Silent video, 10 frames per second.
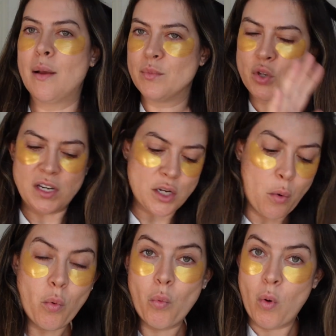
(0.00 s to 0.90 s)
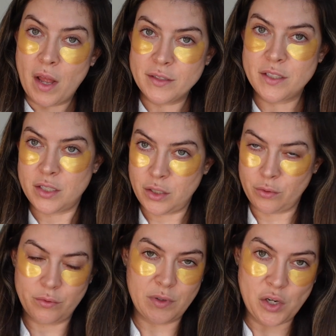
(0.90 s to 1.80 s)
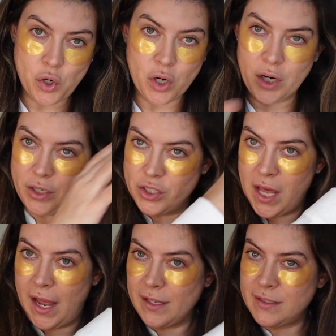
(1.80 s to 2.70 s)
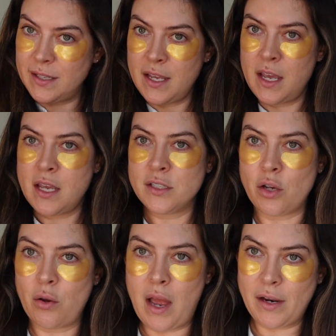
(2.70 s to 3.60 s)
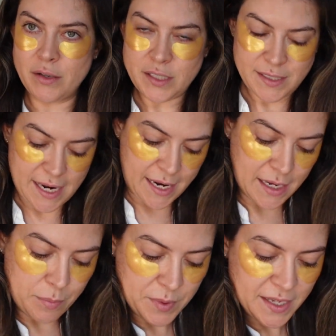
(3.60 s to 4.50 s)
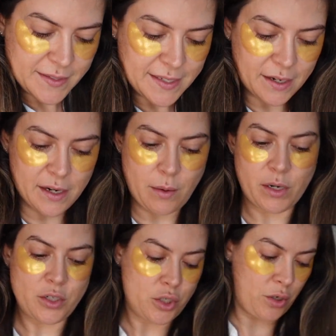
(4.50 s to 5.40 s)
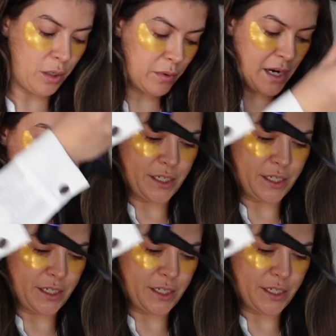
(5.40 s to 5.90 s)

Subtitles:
So I don't want to encourage that. So I'm going to take a piece here and I'm going to show you what I